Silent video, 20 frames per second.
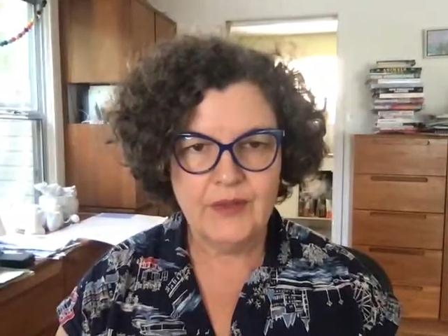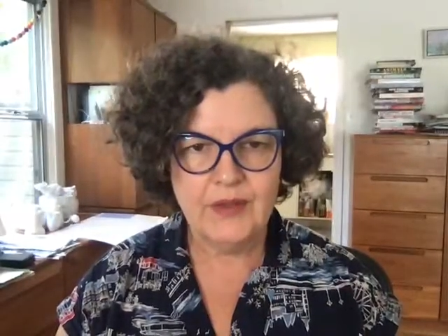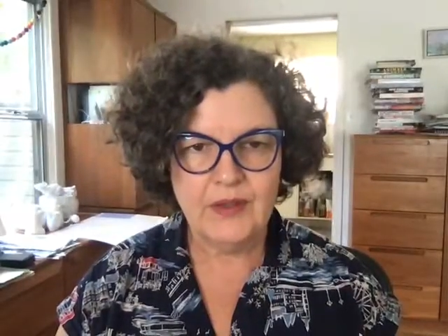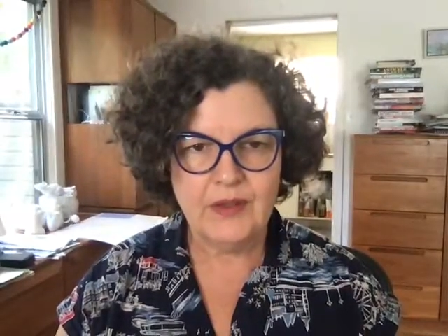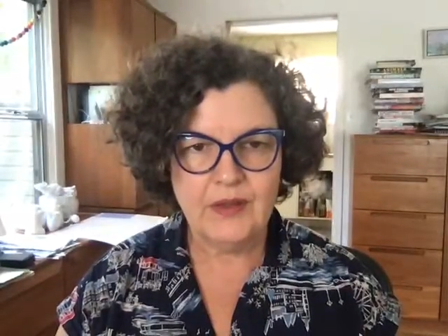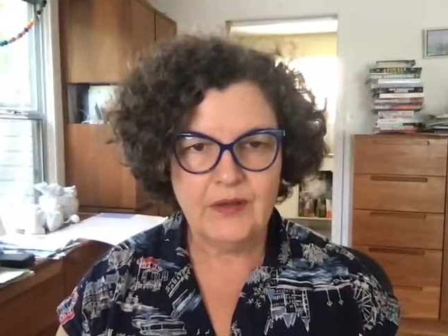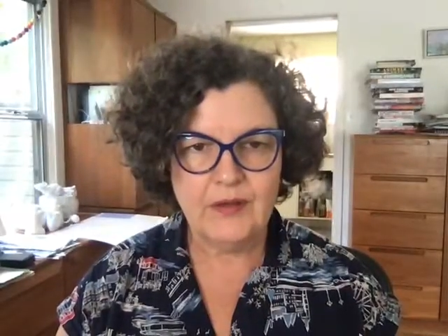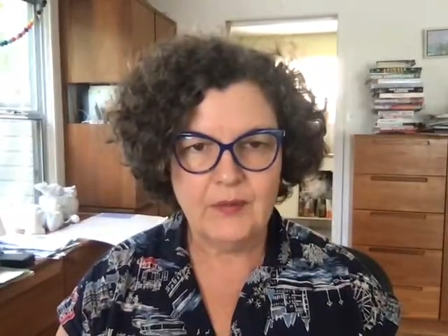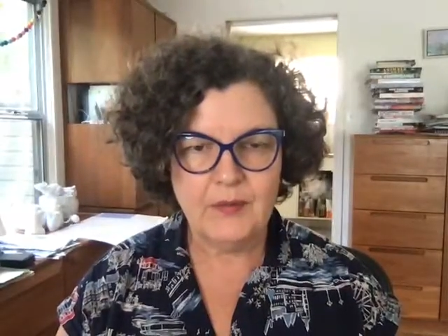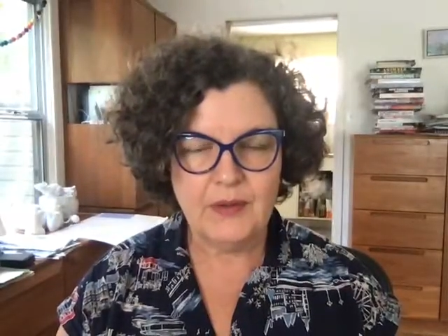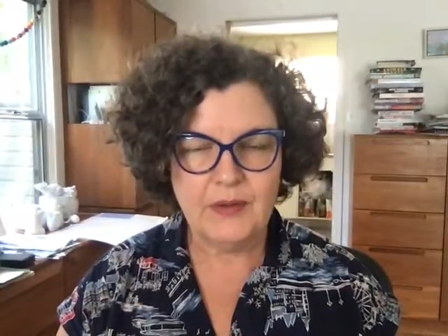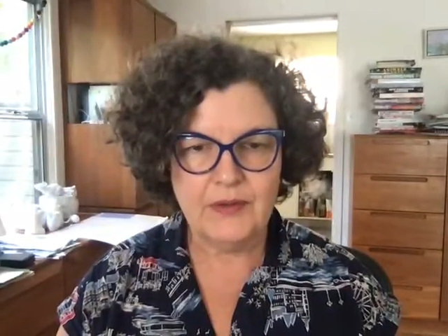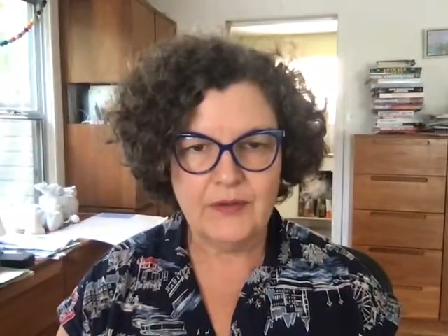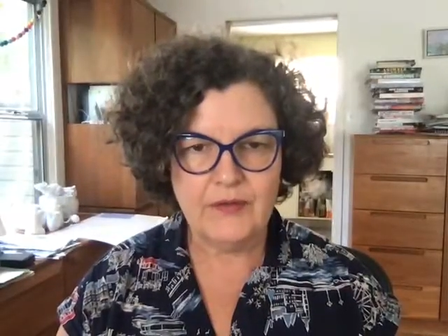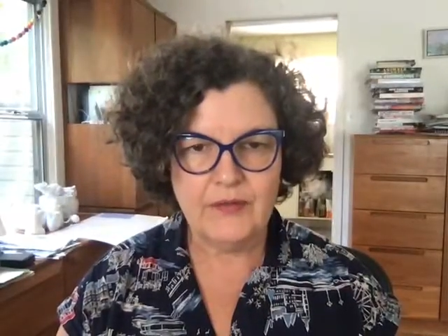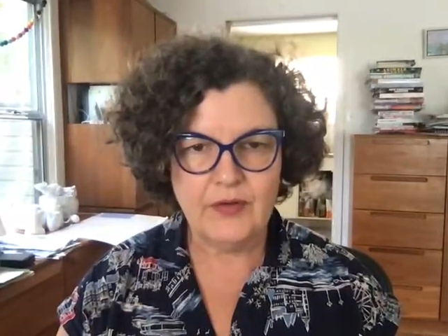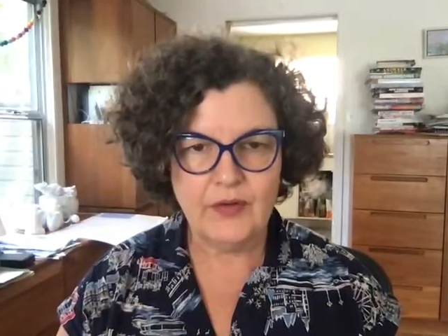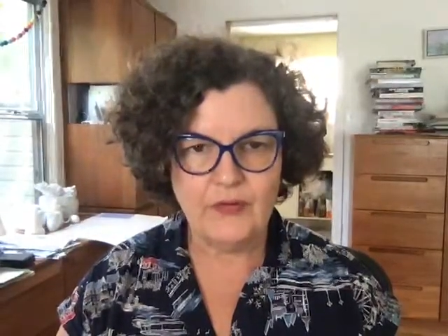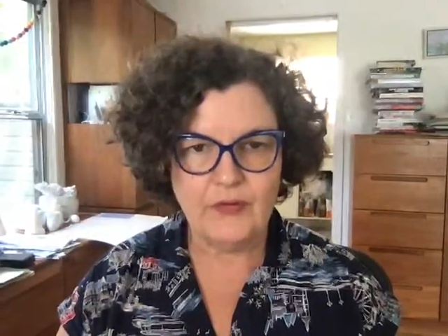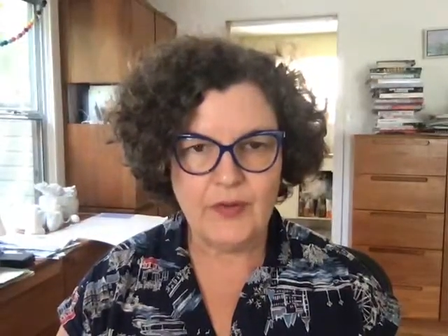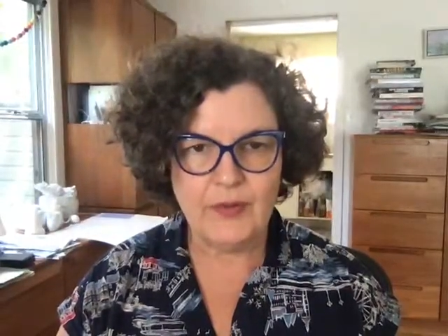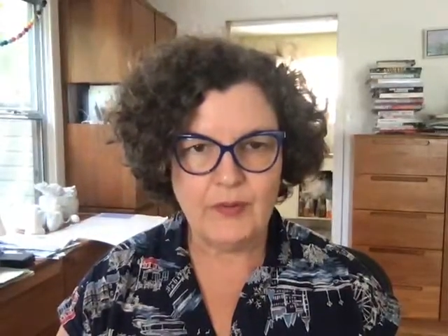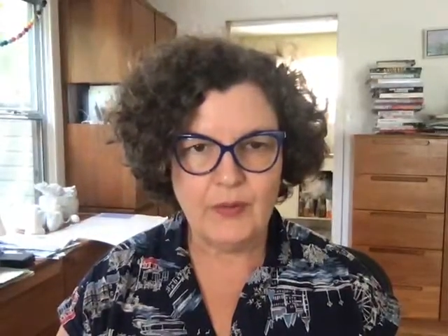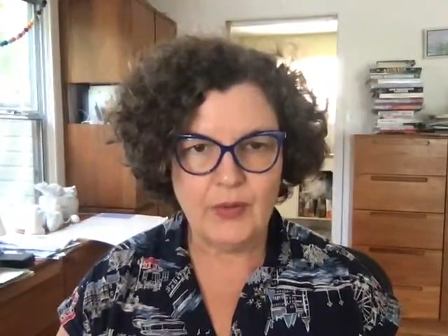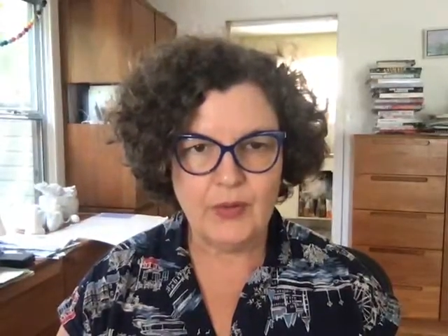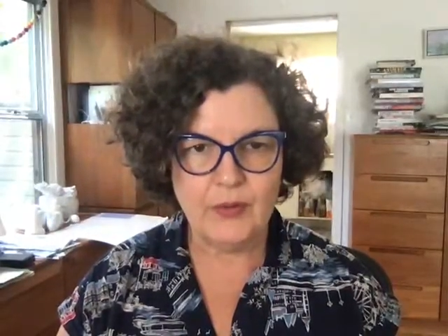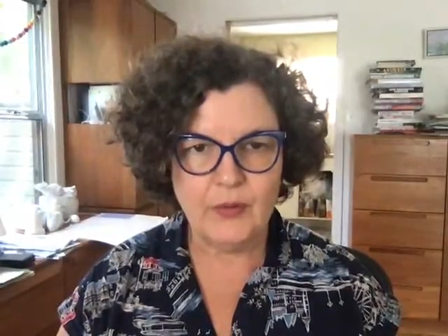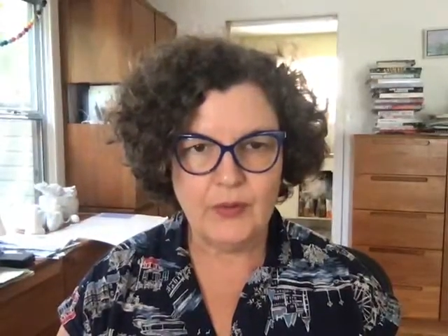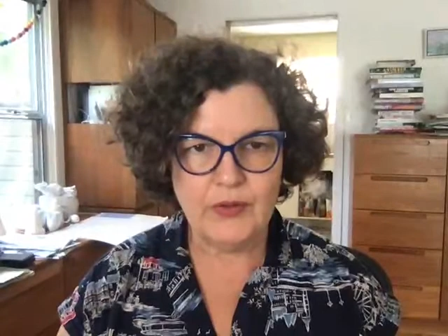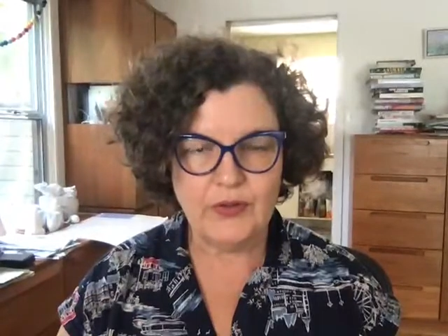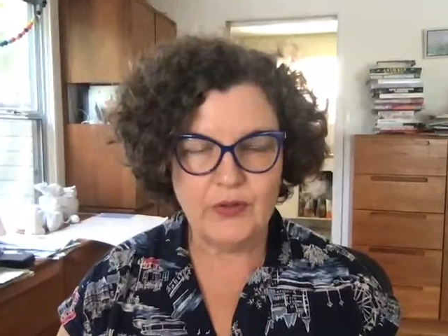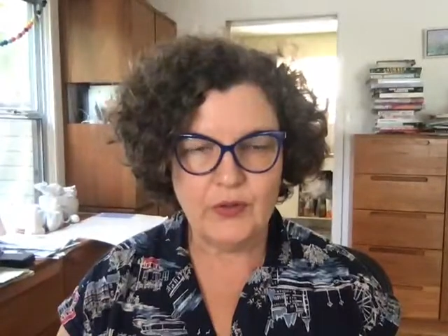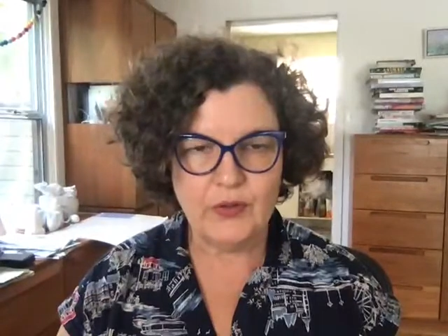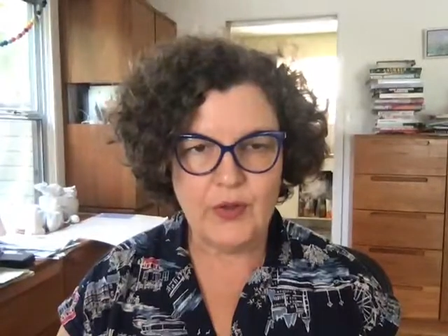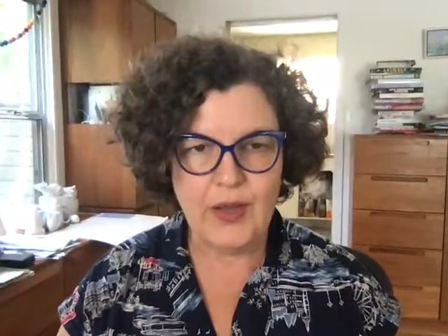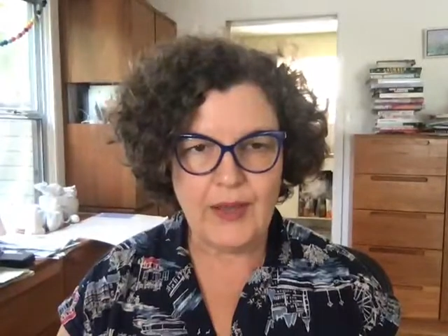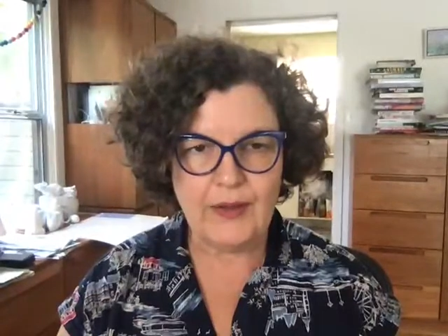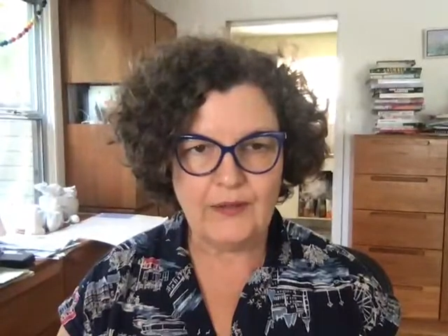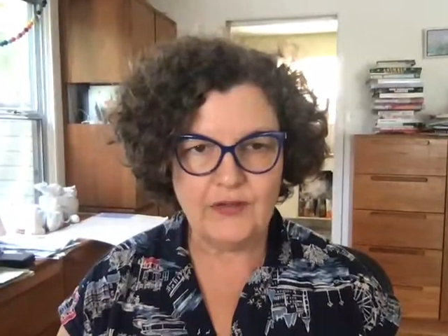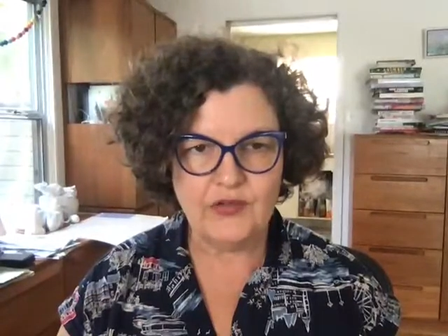in the middle of November, when you
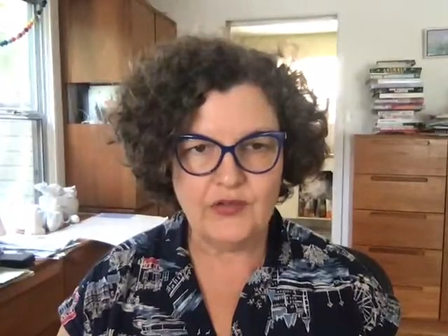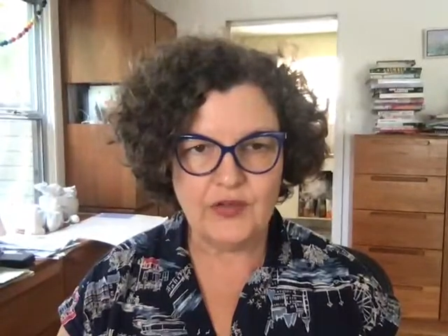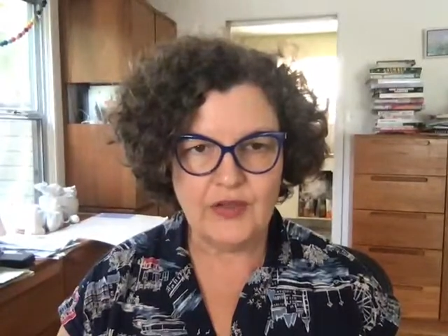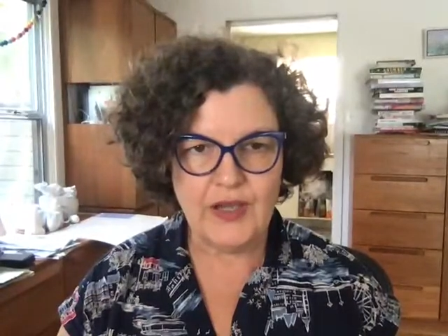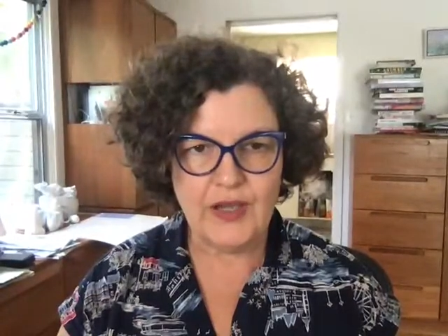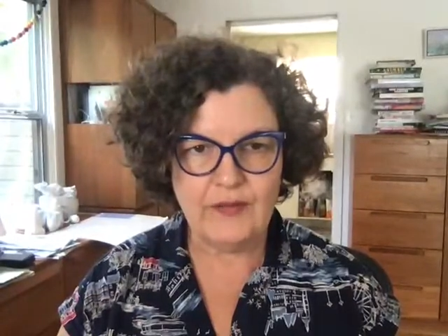actually